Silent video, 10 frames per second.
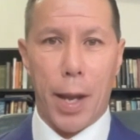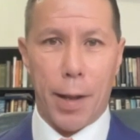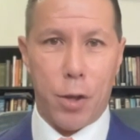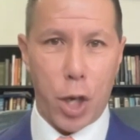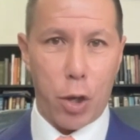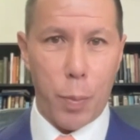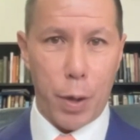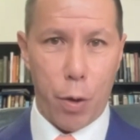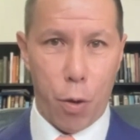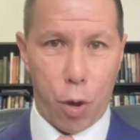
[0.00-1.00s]
as
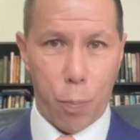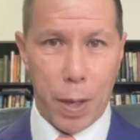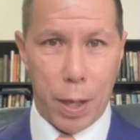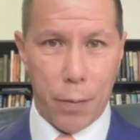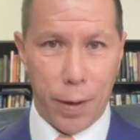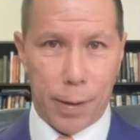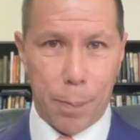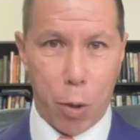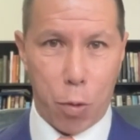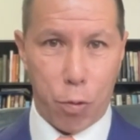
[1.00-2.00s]
gentlemen who should be given
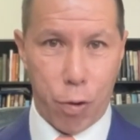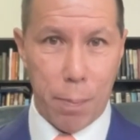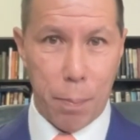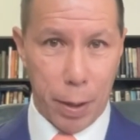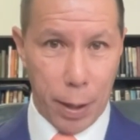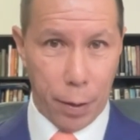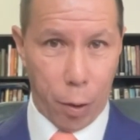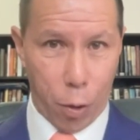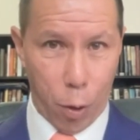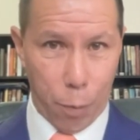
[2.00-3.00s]
special treatment
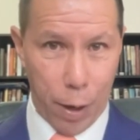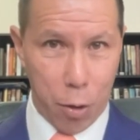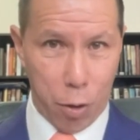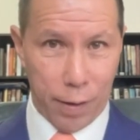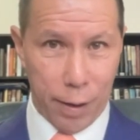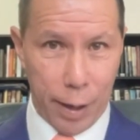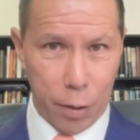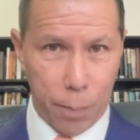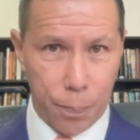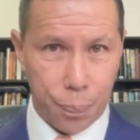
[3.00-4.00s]
under the Corporations
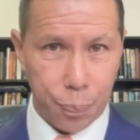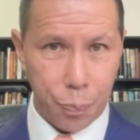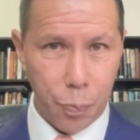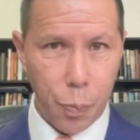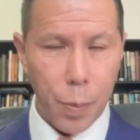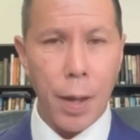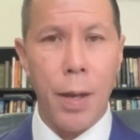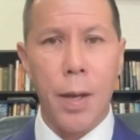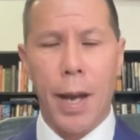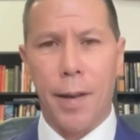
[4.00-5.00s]
Act,
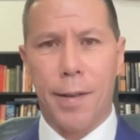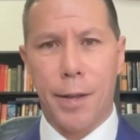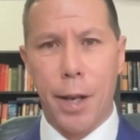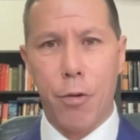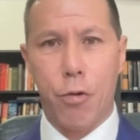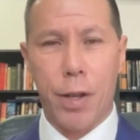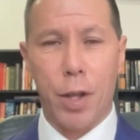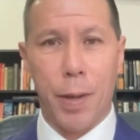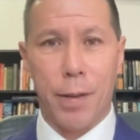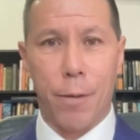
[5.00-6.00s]
and instead
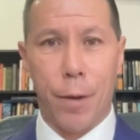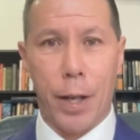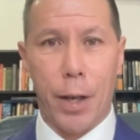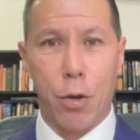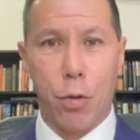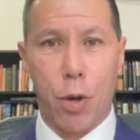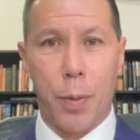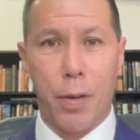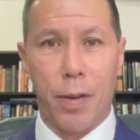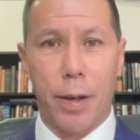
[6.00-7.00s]
treat them as the financial
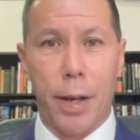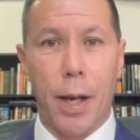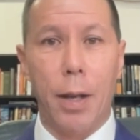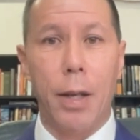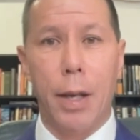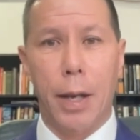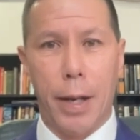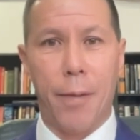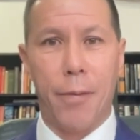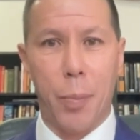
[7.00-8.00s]
criminals they are
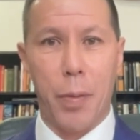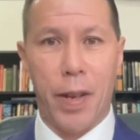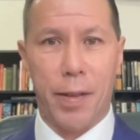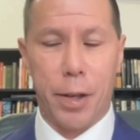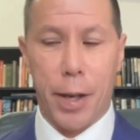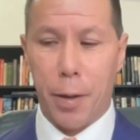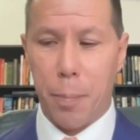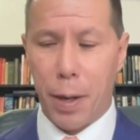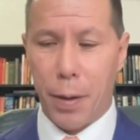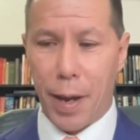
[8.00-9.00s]
and have them
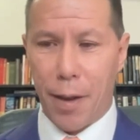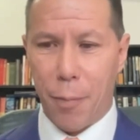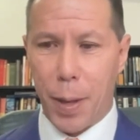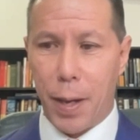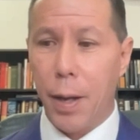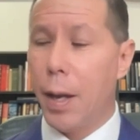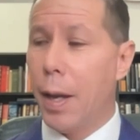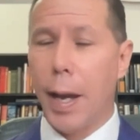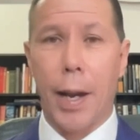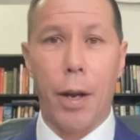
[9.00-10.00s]
investigated by the AFP.
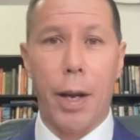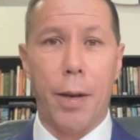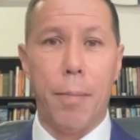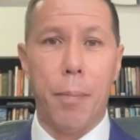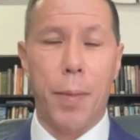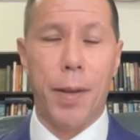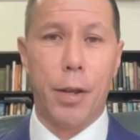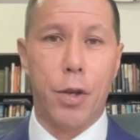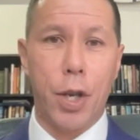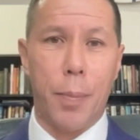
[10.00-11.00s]
And
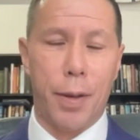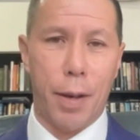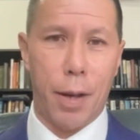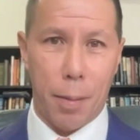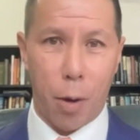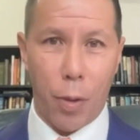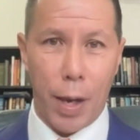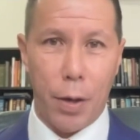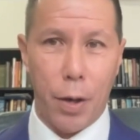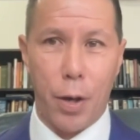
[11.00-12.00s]
Mr. Chairman,
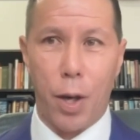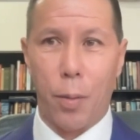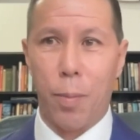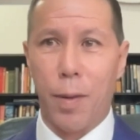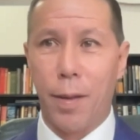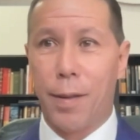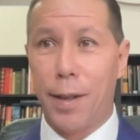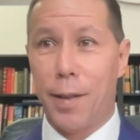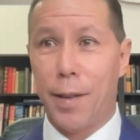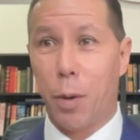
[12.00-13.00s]
on that note, I'll
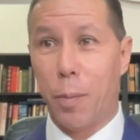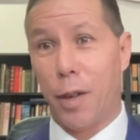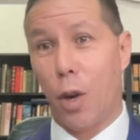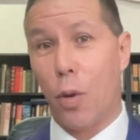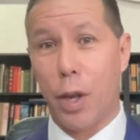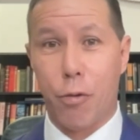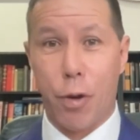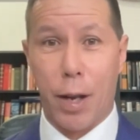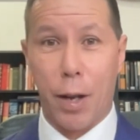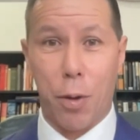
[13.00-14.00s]
cease what was a long
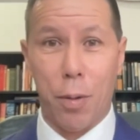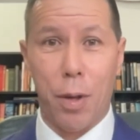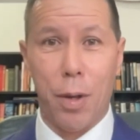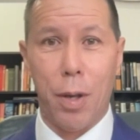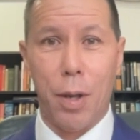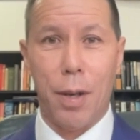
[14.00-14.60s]
introduction.